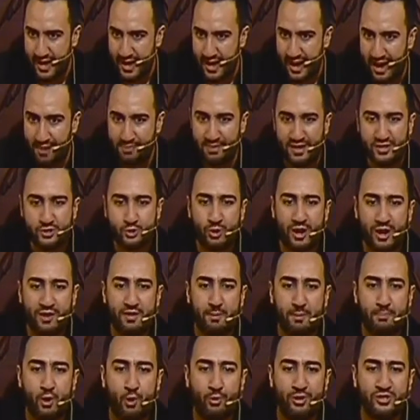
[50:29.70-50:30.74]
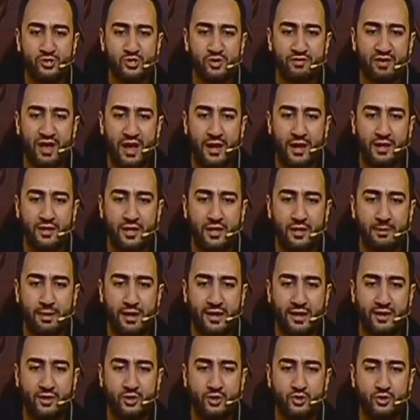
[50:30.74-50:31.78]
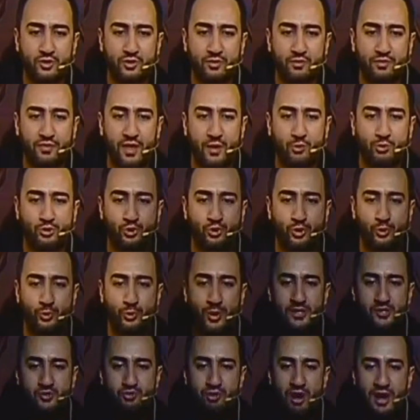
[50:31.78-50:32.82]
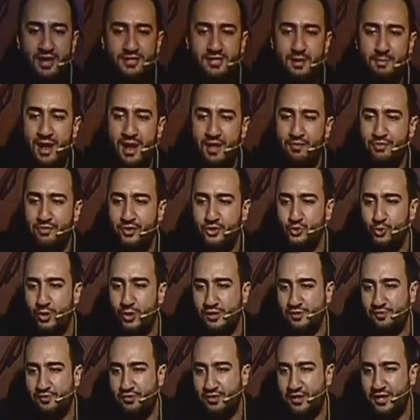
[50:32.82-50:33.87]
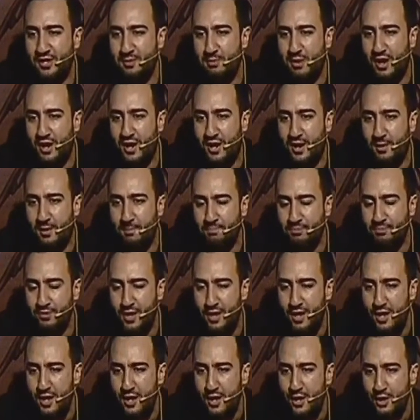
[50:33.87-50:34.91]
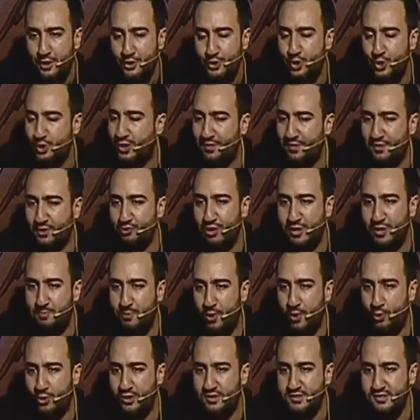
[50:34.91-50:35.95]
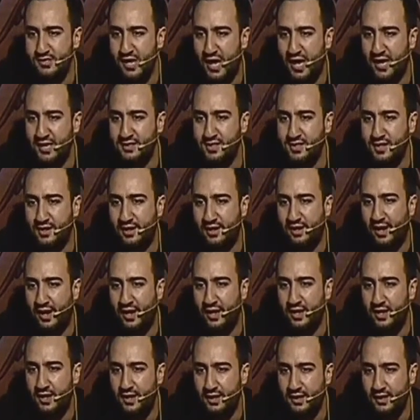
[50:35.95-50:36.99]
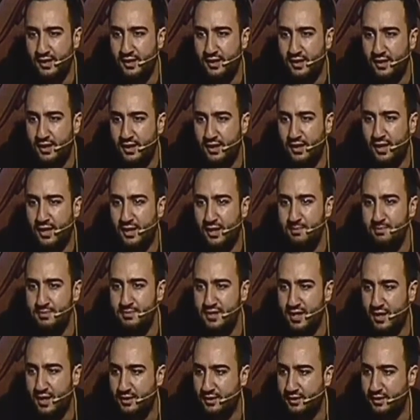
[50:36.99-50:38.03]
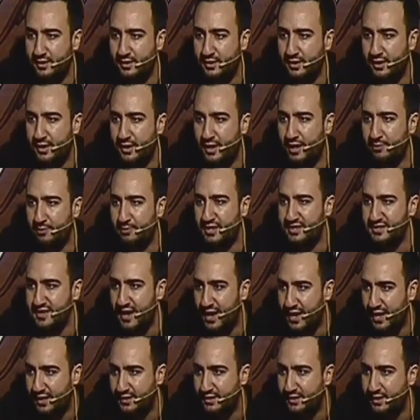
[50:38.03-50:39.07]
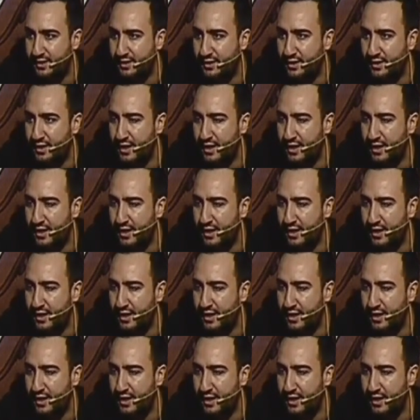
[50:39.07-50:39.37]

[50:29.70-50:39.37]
And that's why the poets of Ahlul Bayt, they would always write about the 12th Imam. You look at the great poets, Haydar al-Halli, al-Himyari, al-Hamadani,